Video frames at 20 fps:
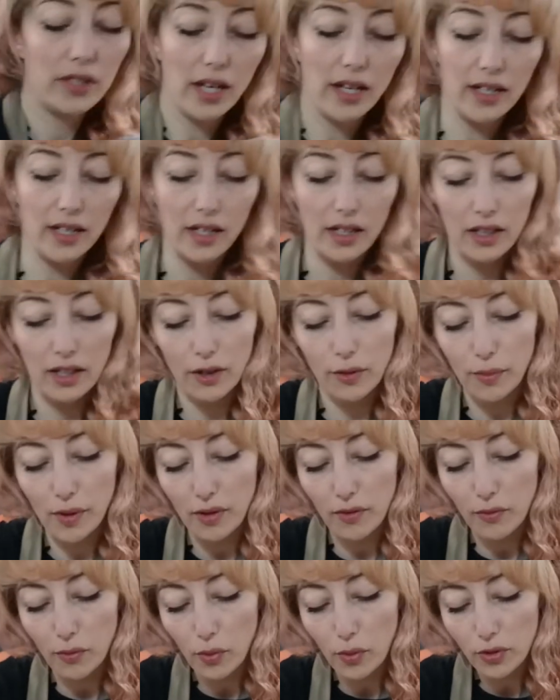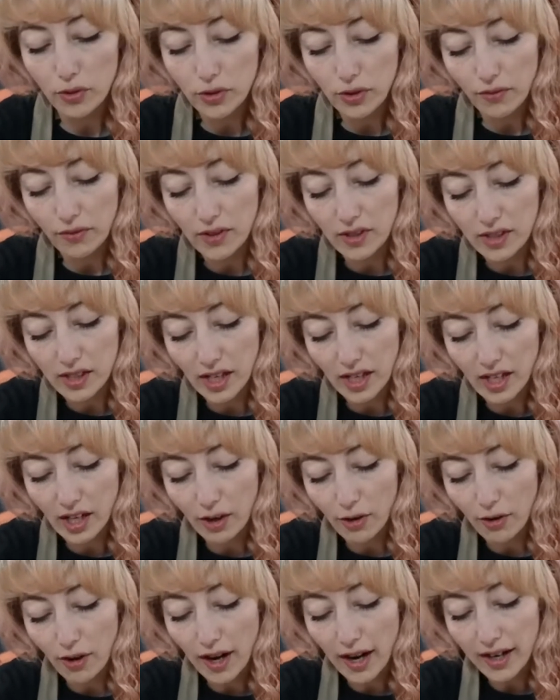adding a little bit of water. If you see any
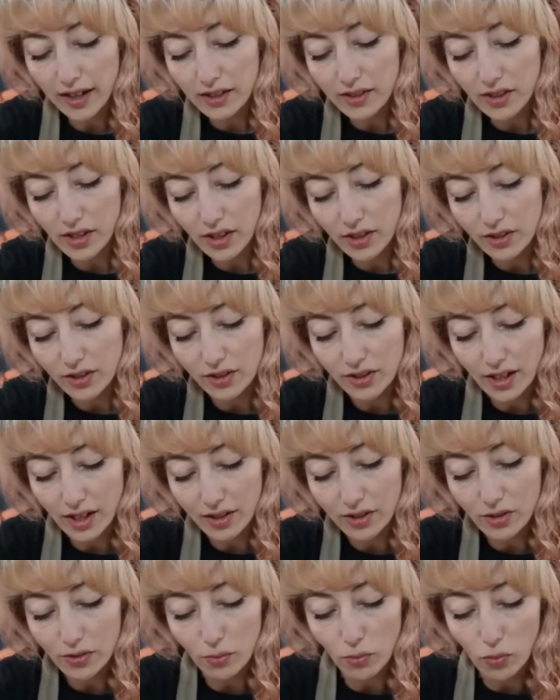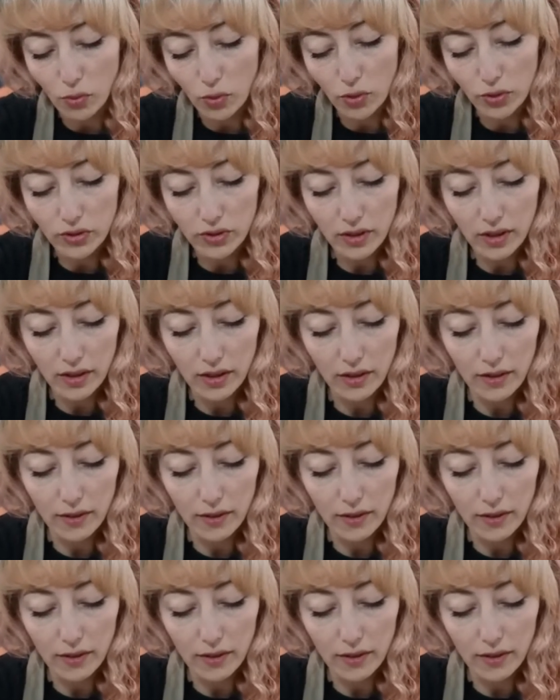cracks, you can just add some water